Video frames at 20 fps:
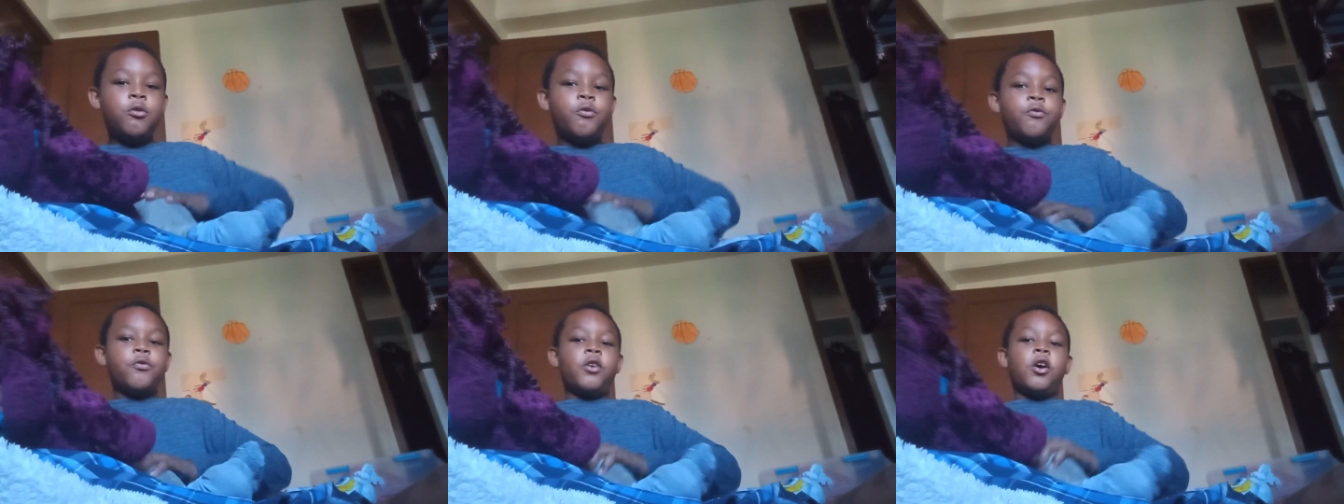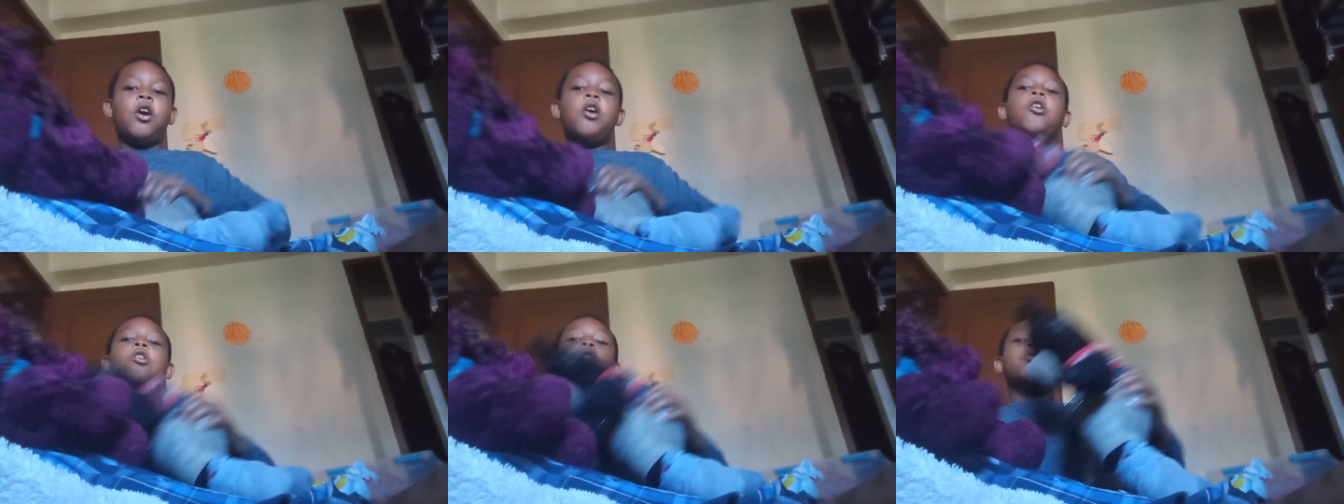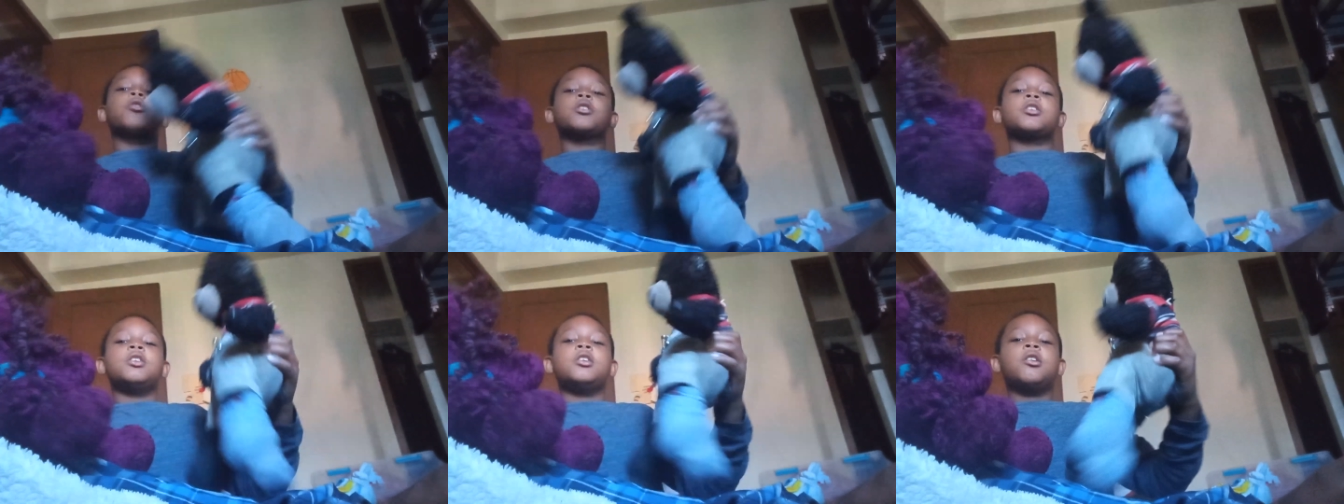
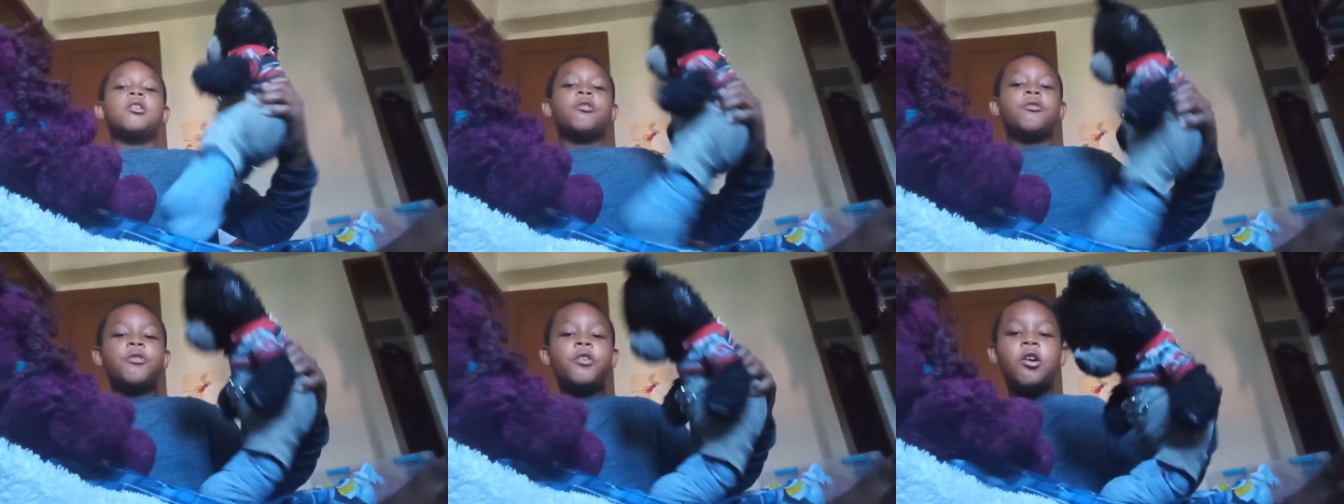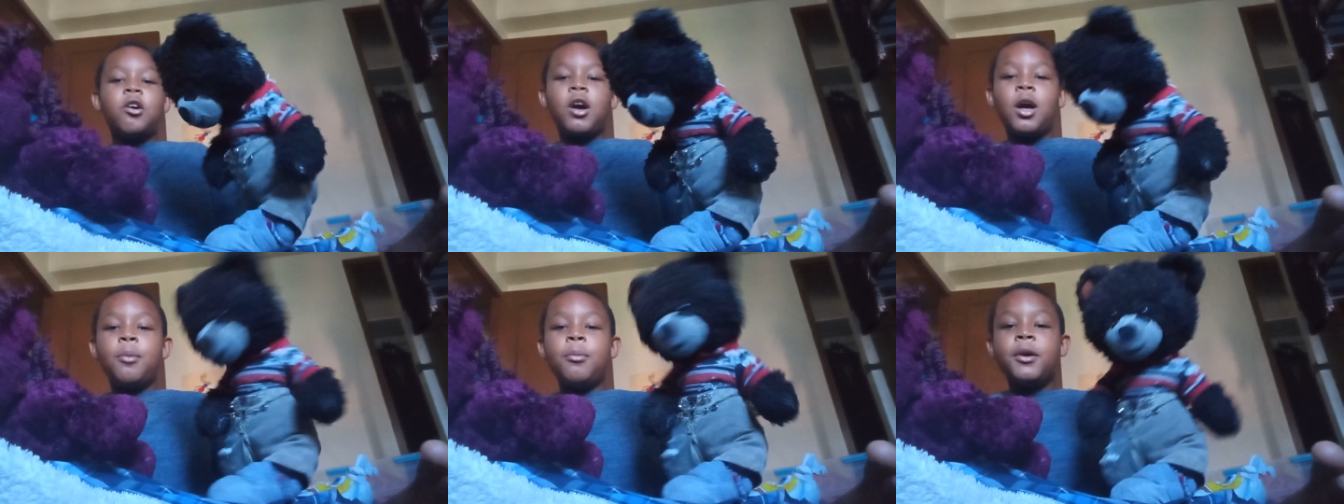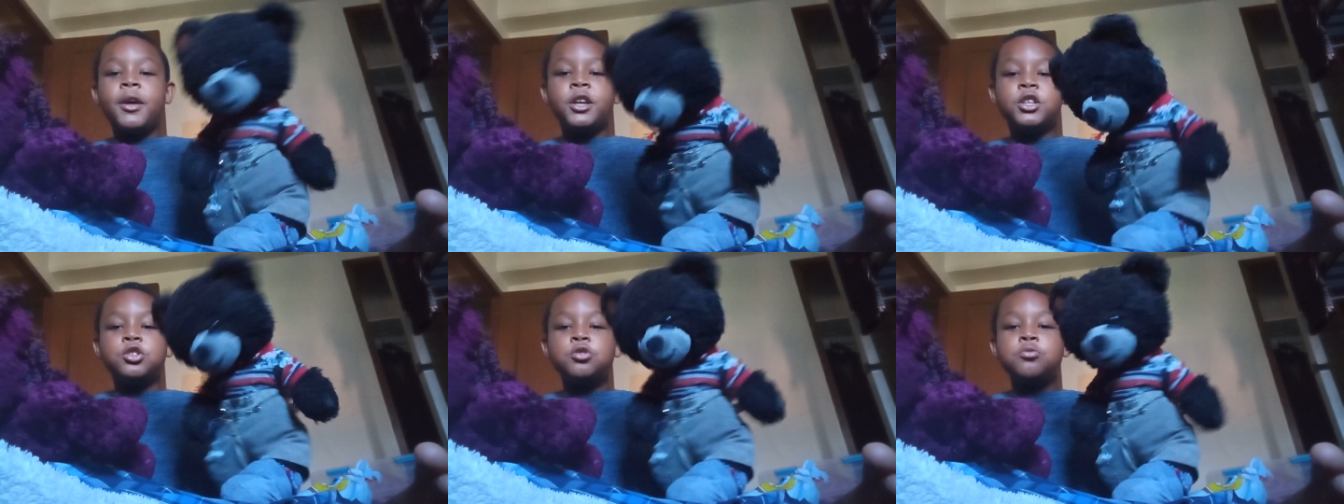Folk, folk, I'm gonna
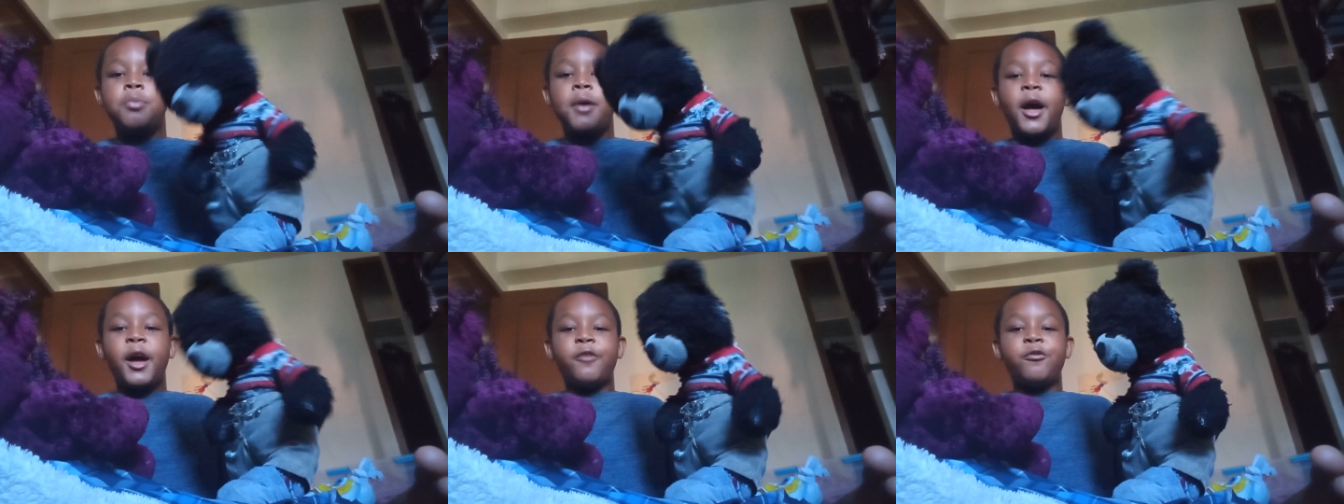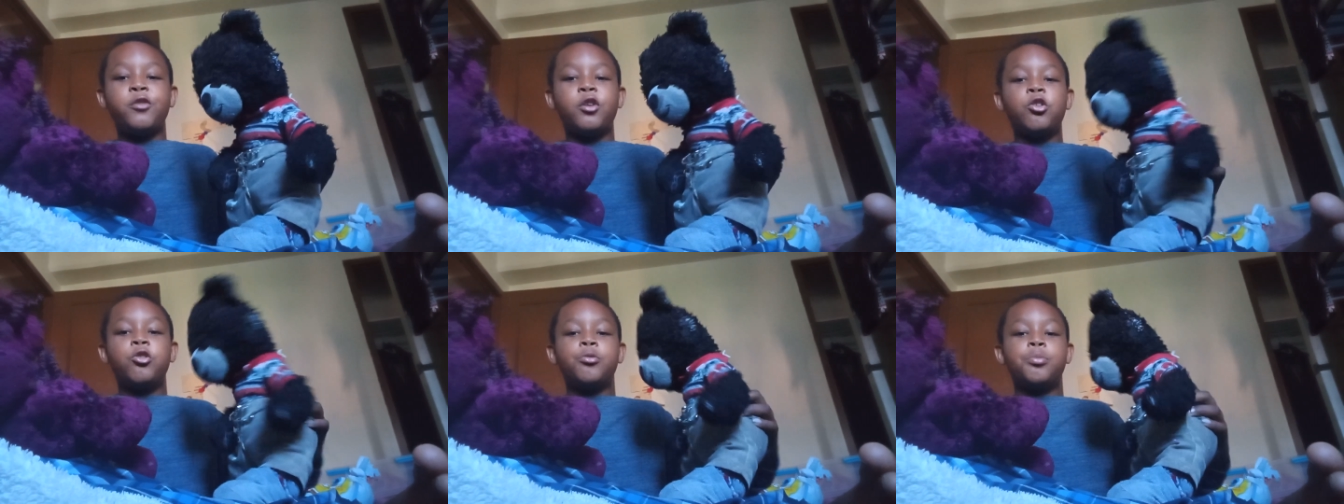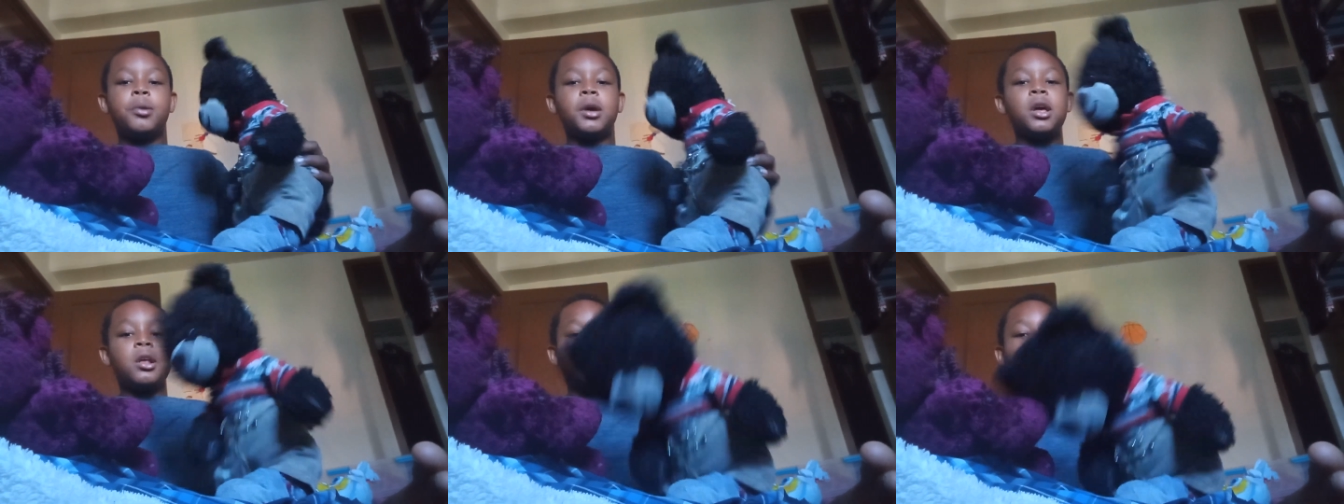hit you back, folk,
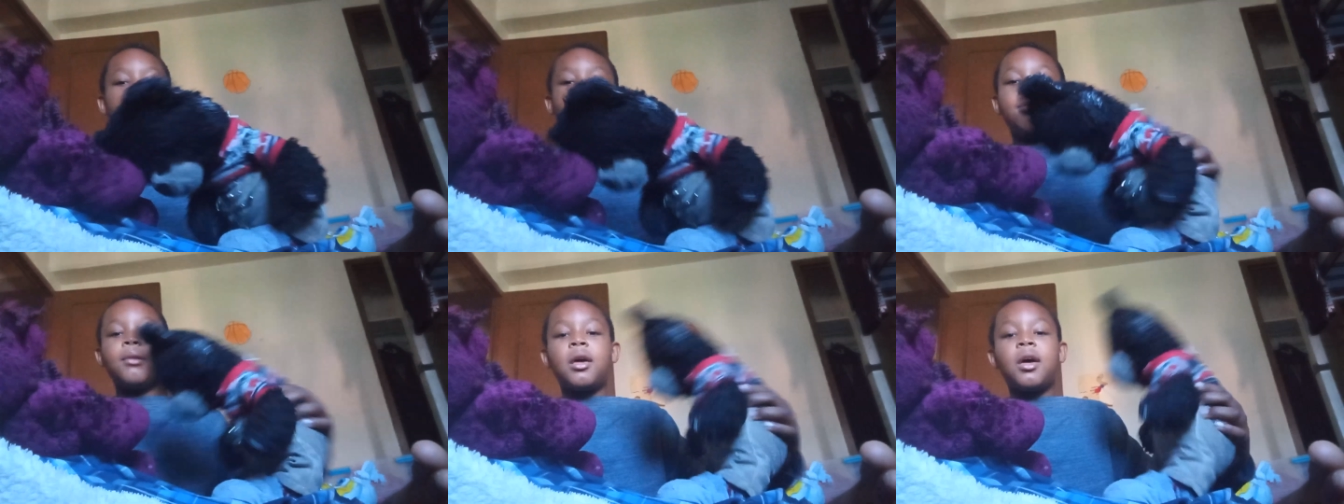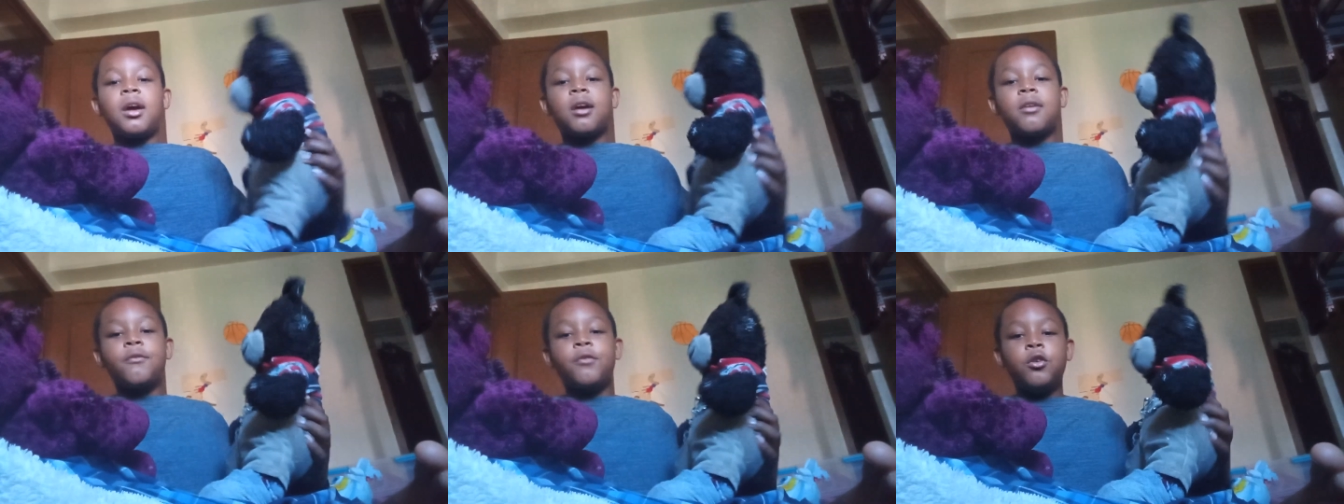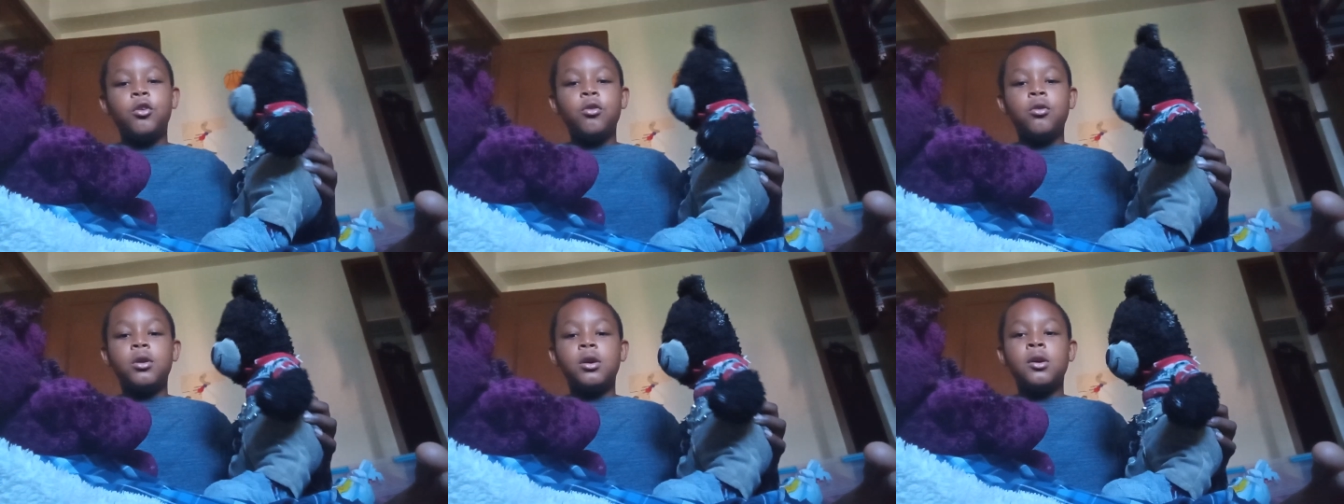because I'm black,
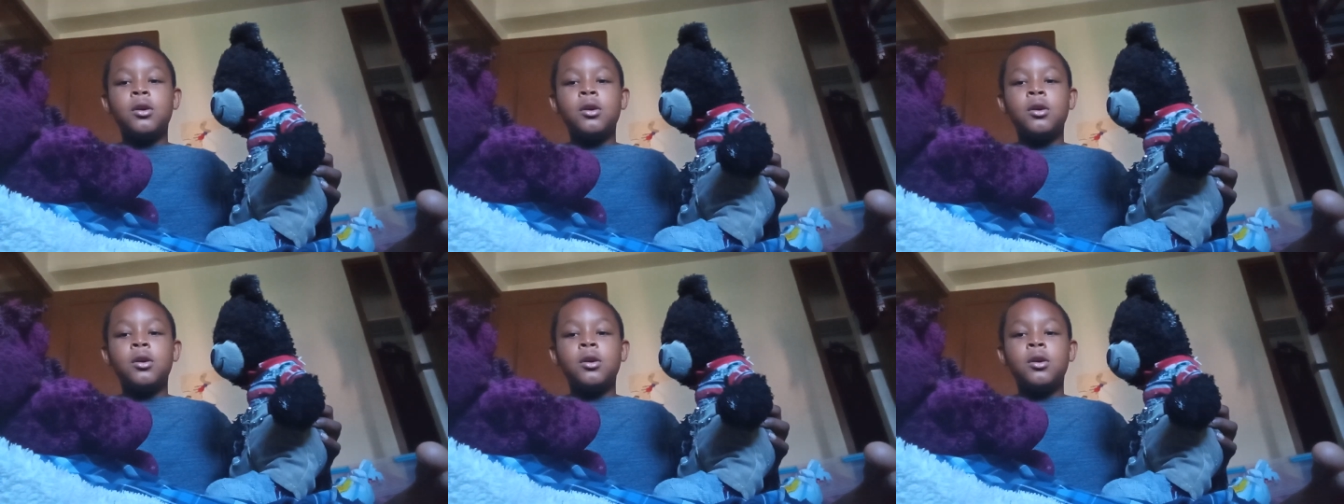folk.